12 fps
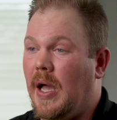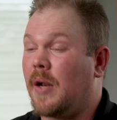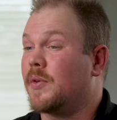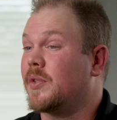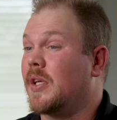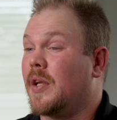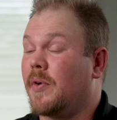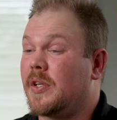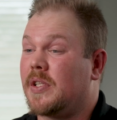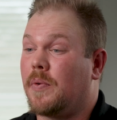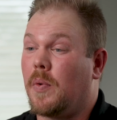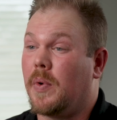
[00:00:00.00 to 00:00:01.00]
I don't see any
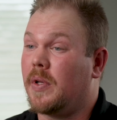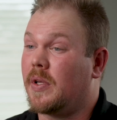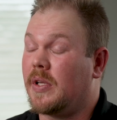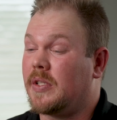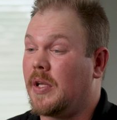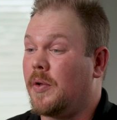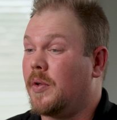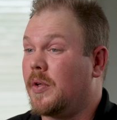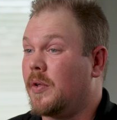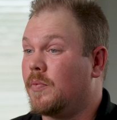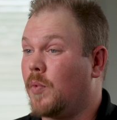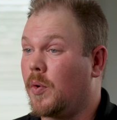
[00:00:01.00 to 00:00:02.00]
reason that we wouldn't continue
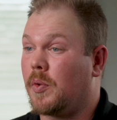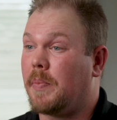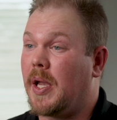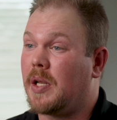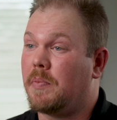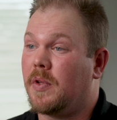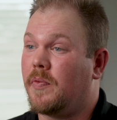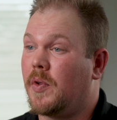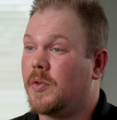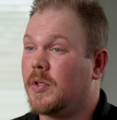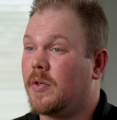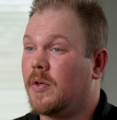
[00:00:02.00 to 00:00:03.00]
to work with Magnum in the
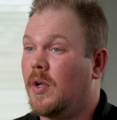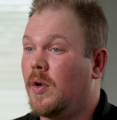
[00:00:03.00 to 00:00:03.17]
future.